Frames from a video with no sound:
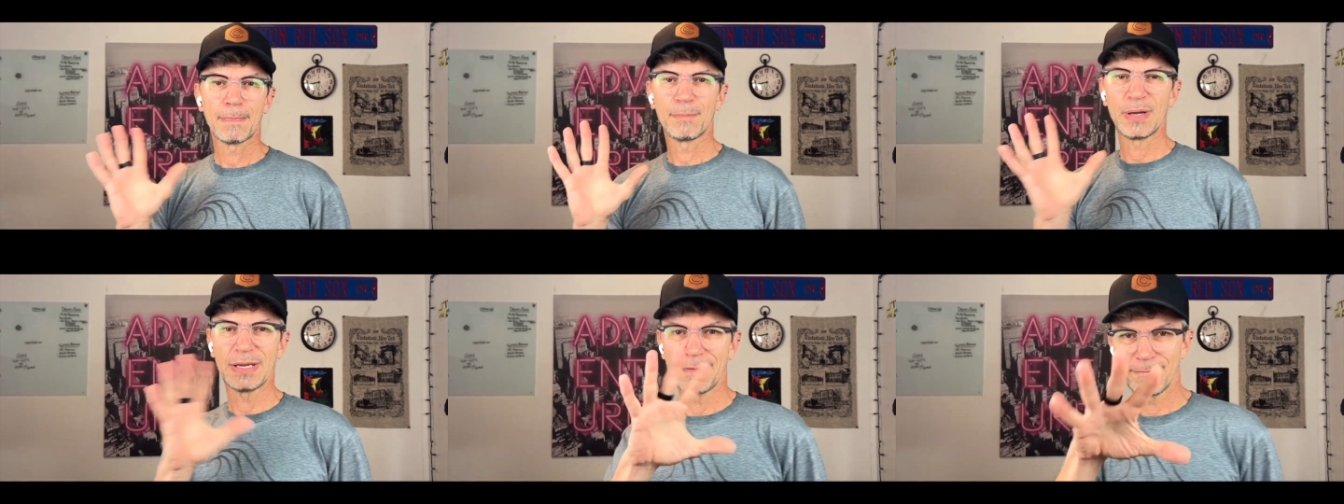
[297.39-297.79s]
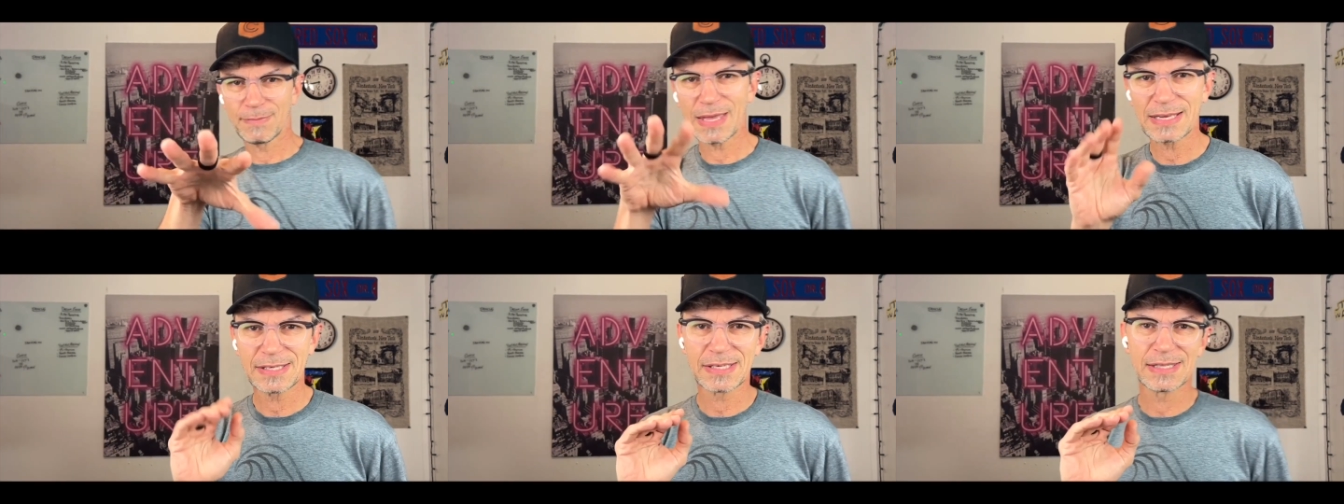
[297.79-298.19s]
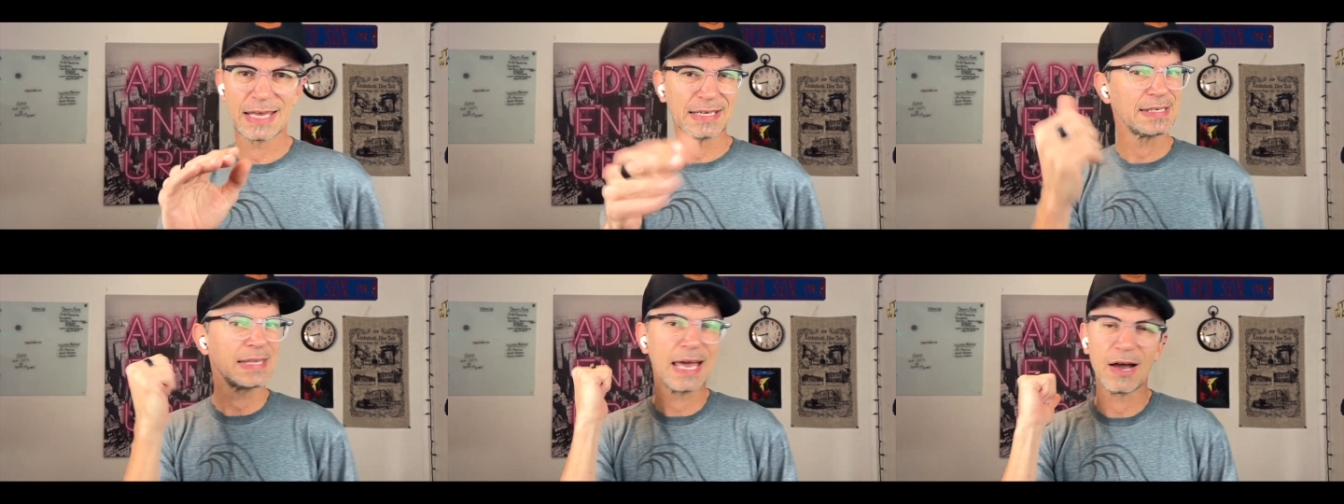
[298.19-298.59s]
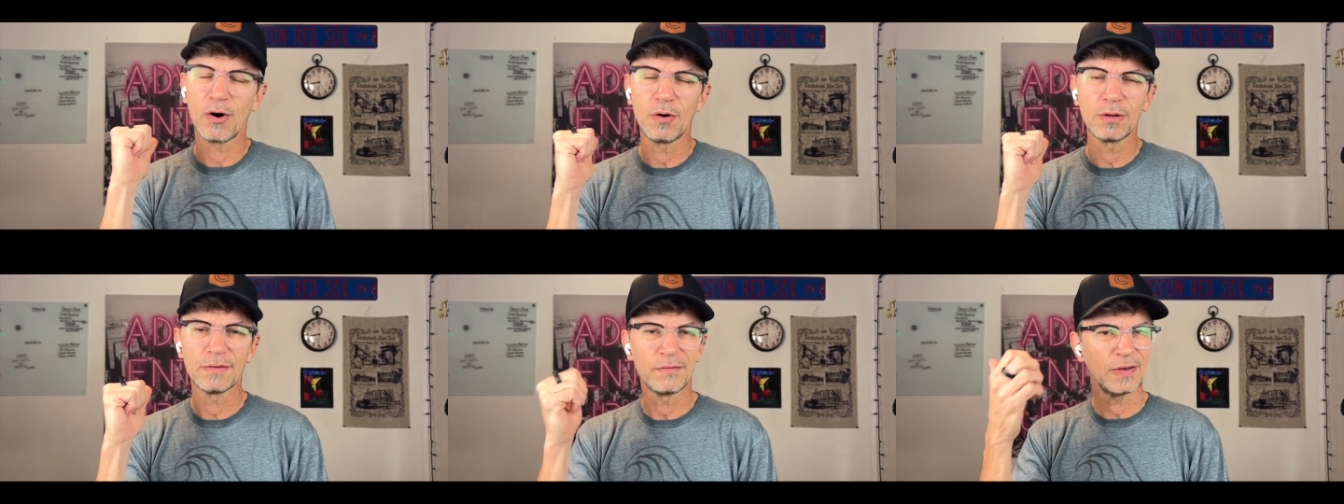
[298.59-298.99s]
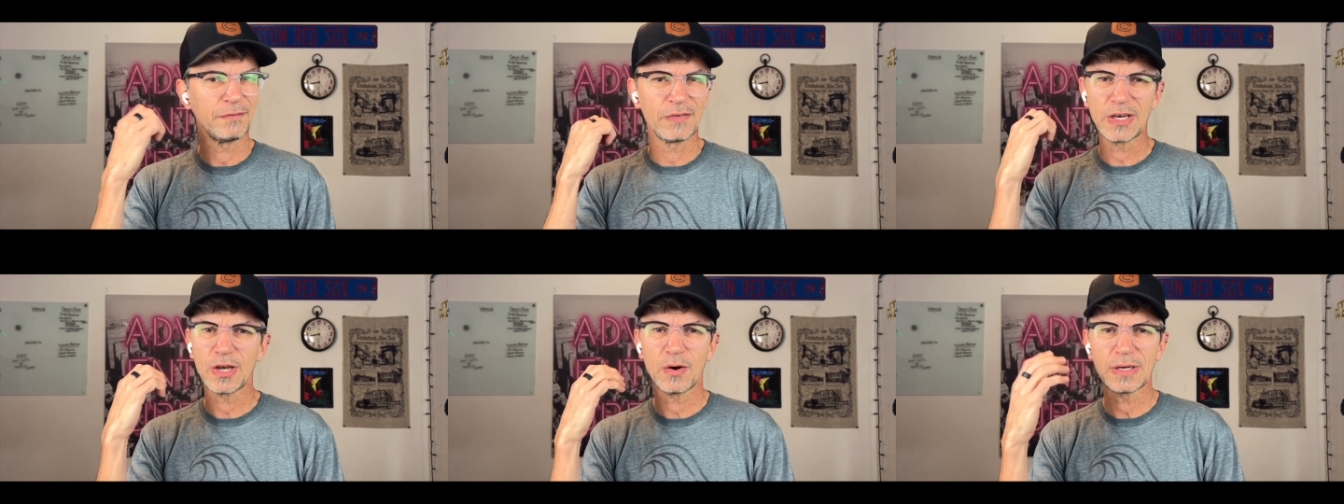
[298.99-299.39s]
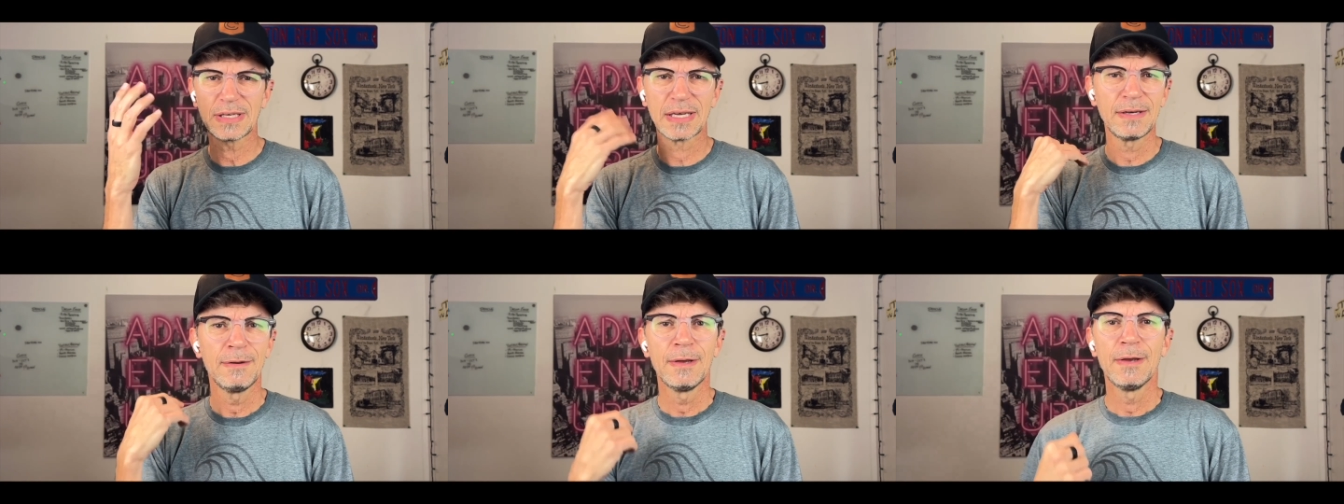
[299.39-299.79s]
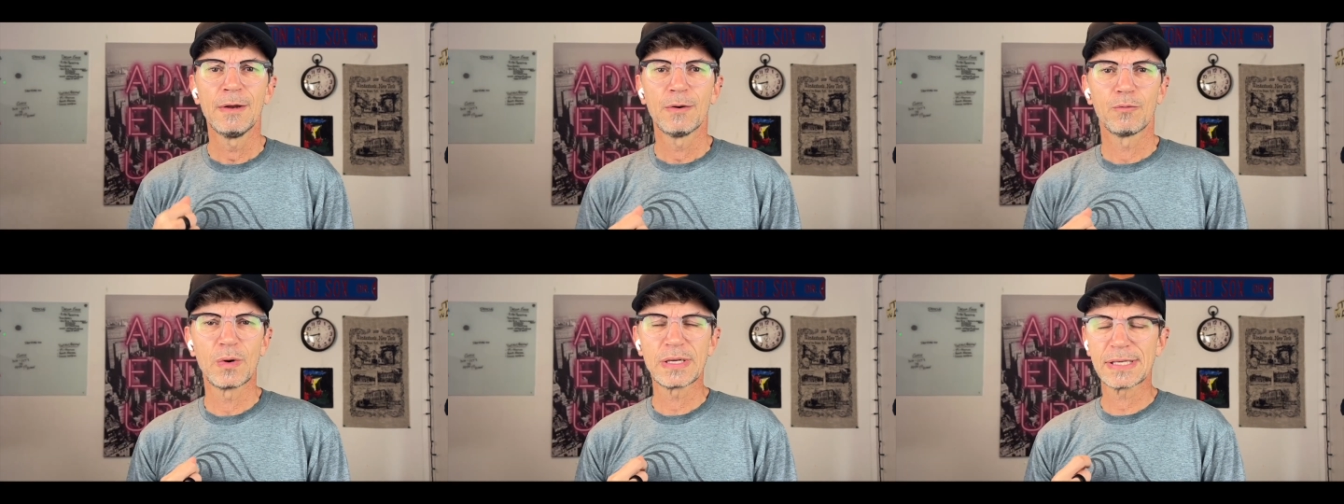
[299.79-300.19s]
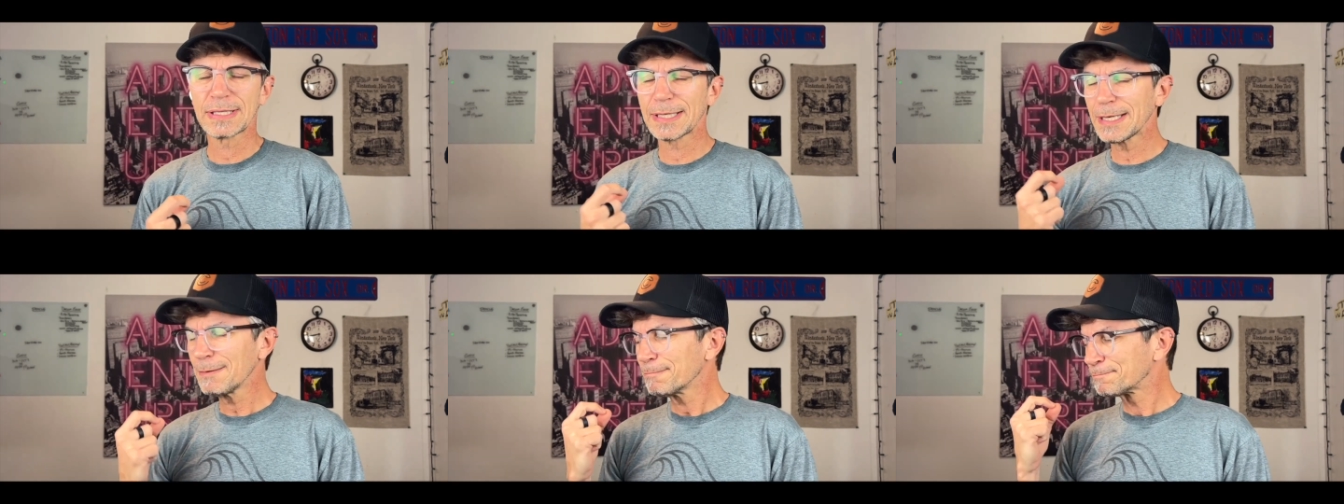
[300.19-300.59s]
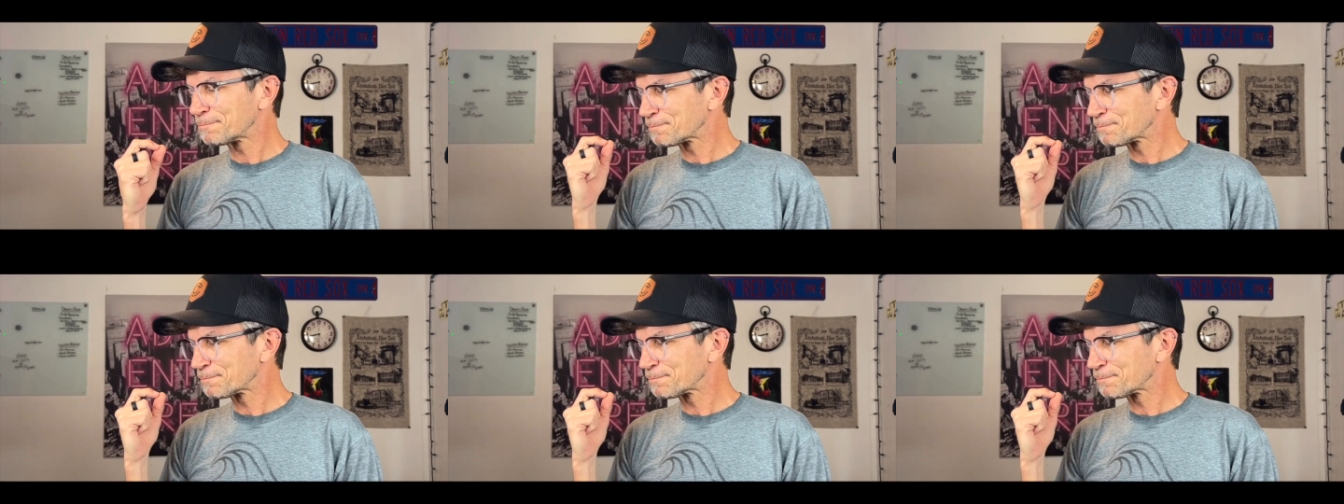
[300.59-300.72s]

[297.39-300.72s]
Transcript: But that's that video I did recently.